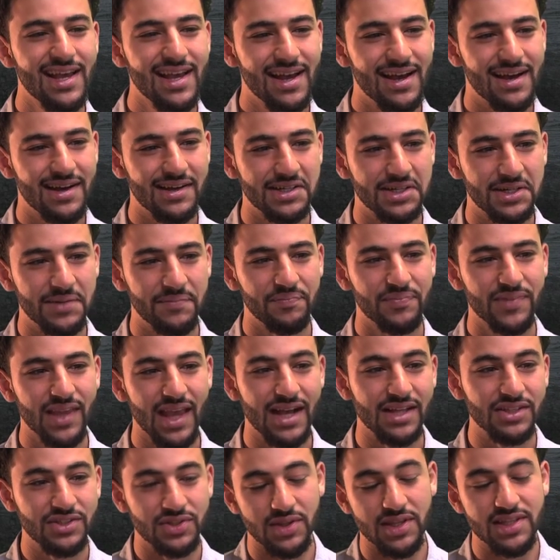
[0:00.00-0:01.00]

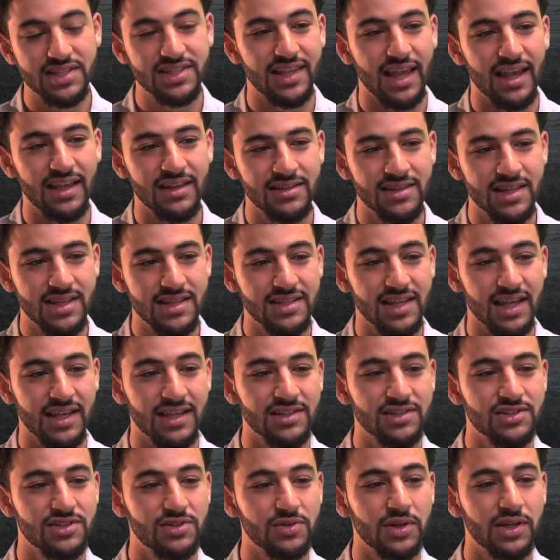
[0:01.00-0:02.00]
And so the
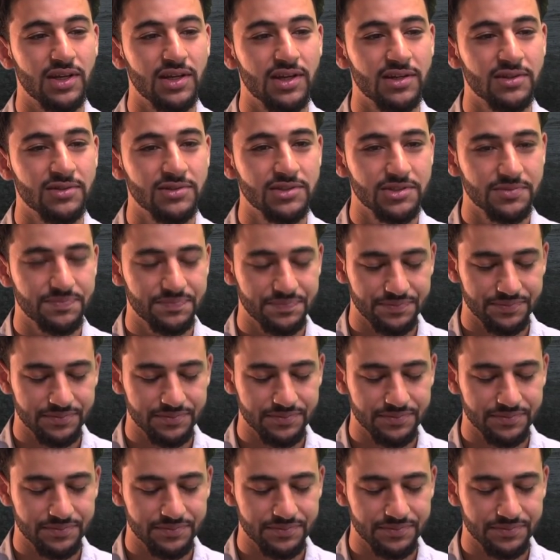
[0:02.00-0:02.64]
second student goes,